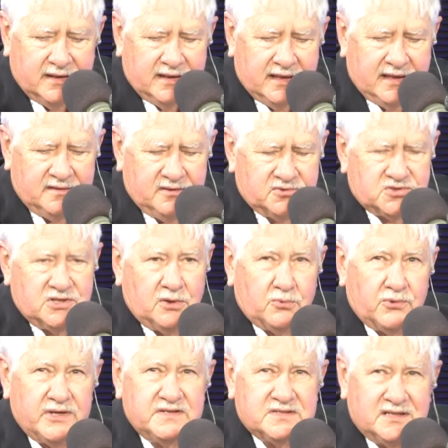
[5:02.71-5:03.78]
and there's no
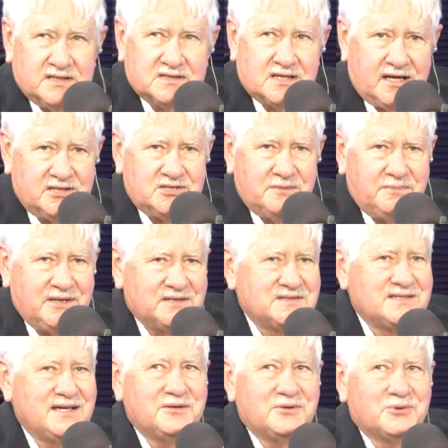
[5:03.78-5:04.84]
reason this guy should be a
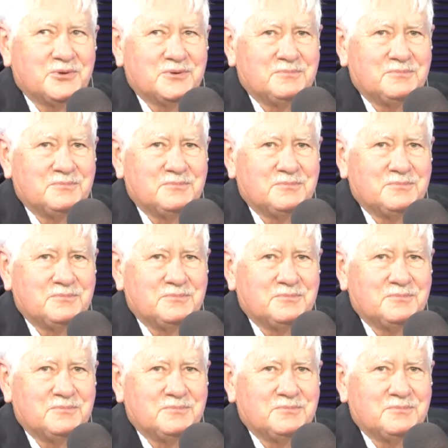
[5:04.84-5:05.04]
senator